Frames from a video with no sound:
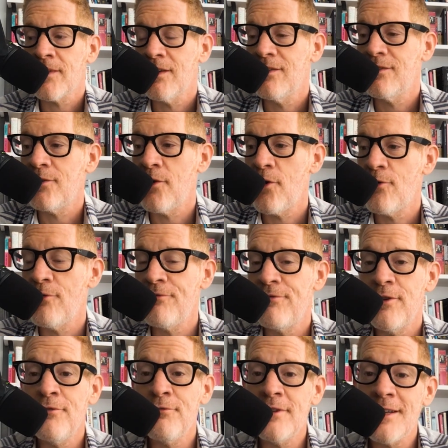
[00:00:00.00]
So
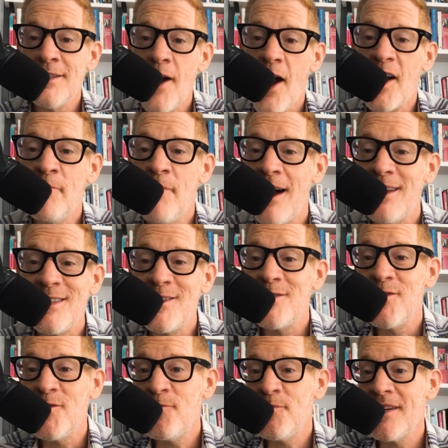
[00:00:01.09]
feel free to talk about
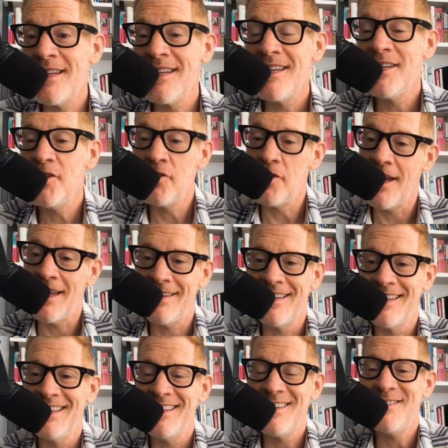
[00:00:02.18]
stupid shit,
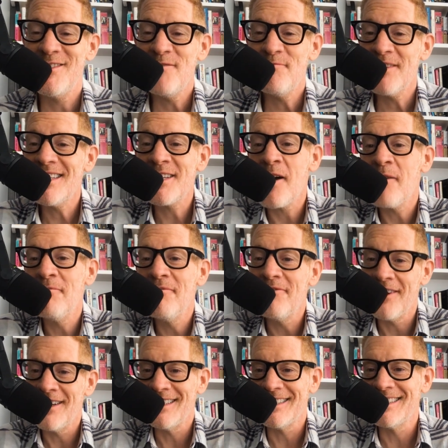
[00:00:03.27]
stupid, dumb,
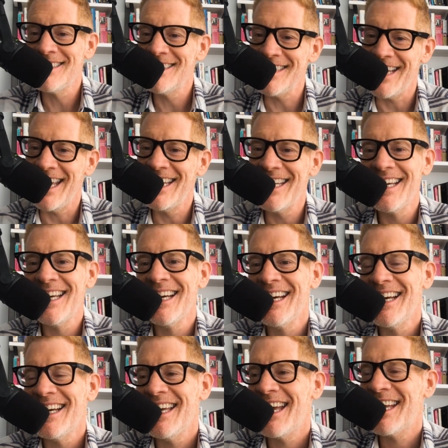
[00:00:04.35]
fun shit.
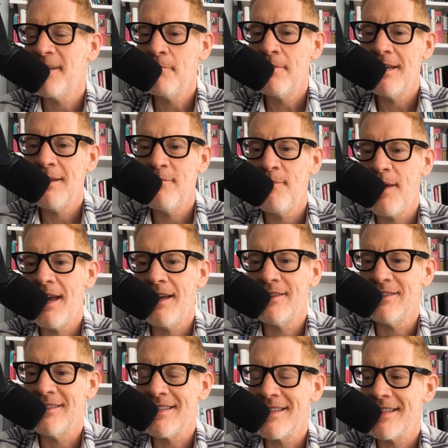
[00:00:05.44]
It could be
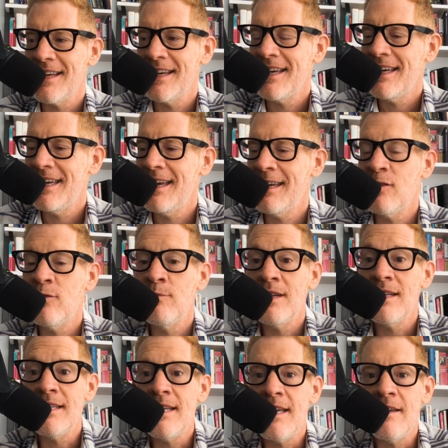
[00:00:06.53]
bagels. It can
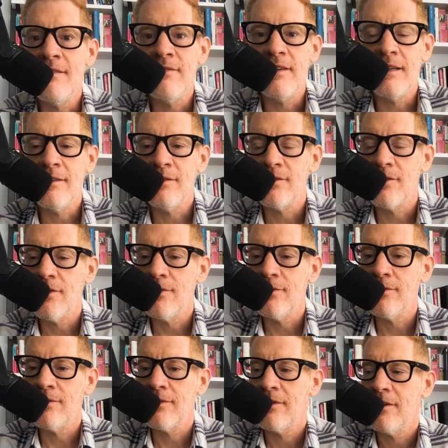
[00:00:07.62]
be TV
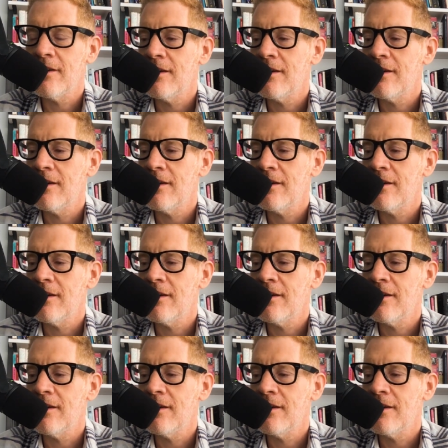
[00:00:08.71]
shows.